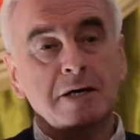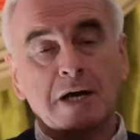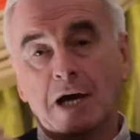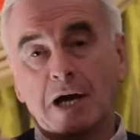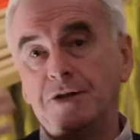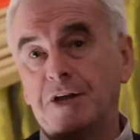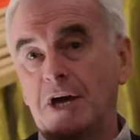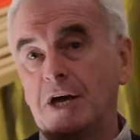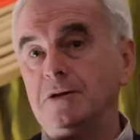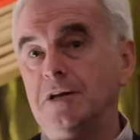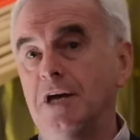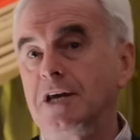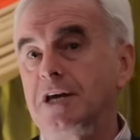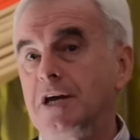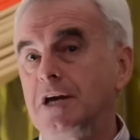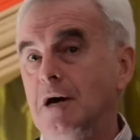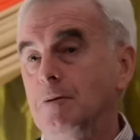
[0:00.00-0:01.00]
and then
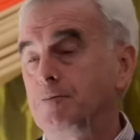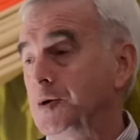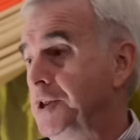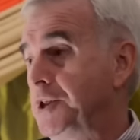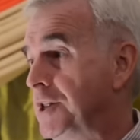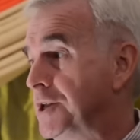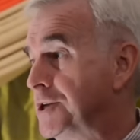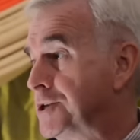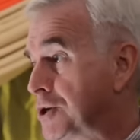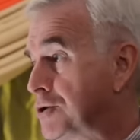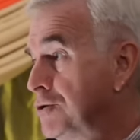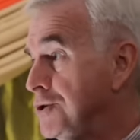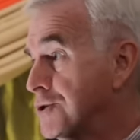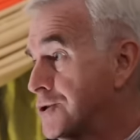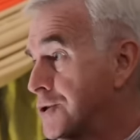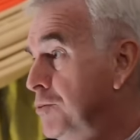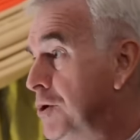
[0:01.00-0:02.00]
linking up with others
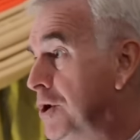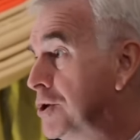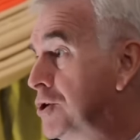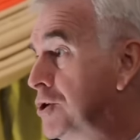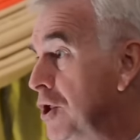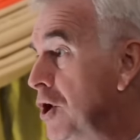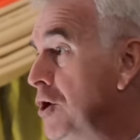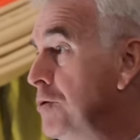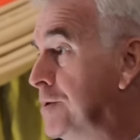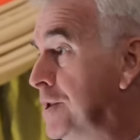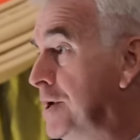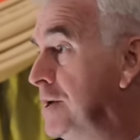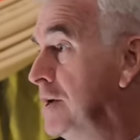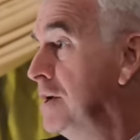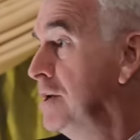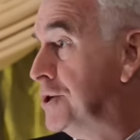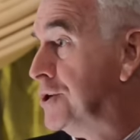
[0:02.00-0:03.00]
across the world
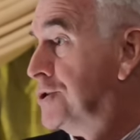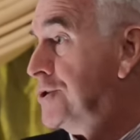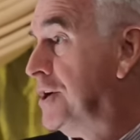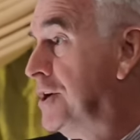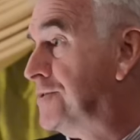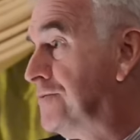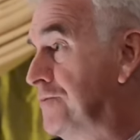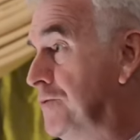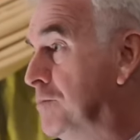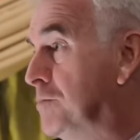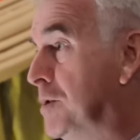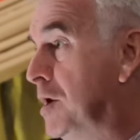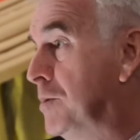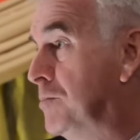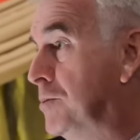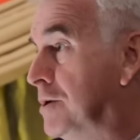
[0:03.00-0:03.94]
globally to transform our